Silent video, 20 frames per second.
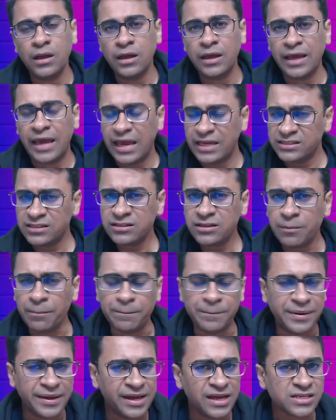Isn't the
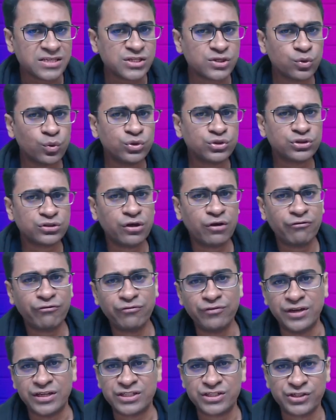biggest source of
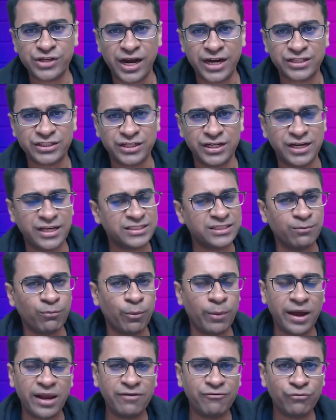distraction is the
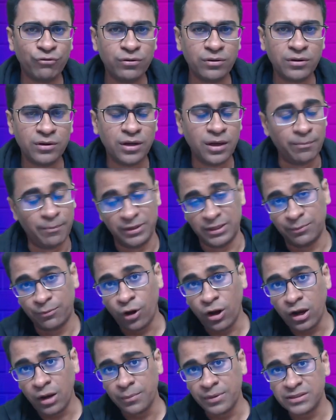mobile phone? But the
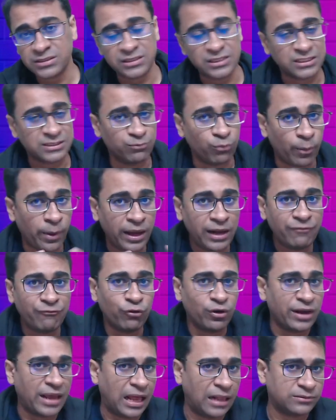problem is this mobile
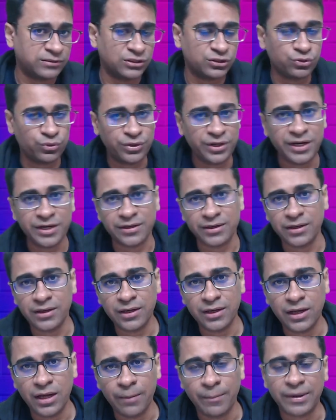phone helps us to read.
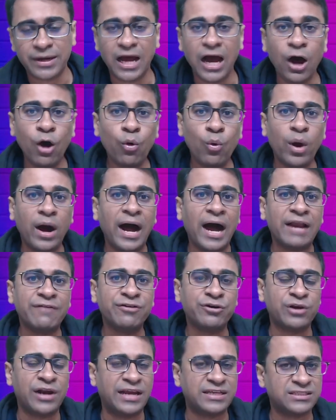But how are we
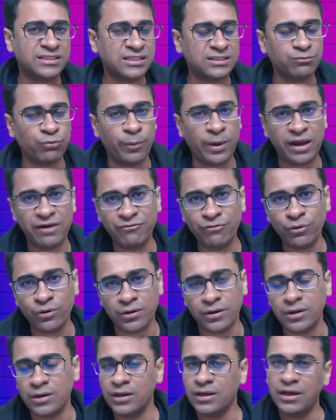utilizing this mobile phone?
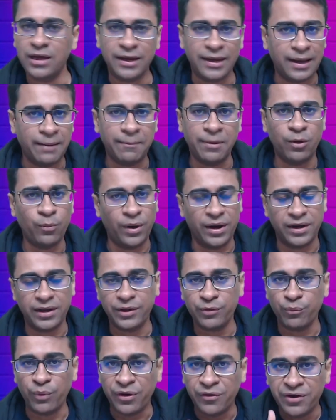Number one,
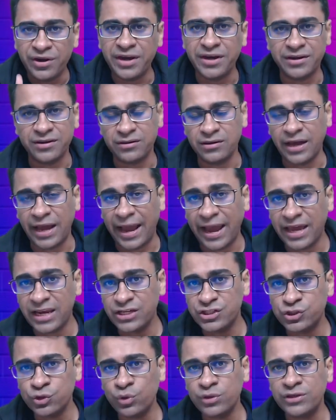when read,
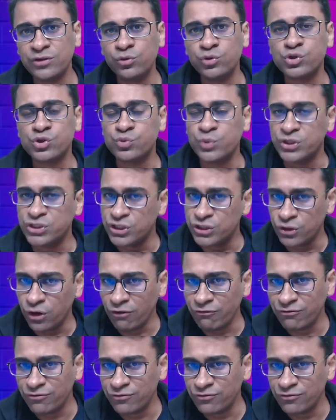ensure that you switch it off,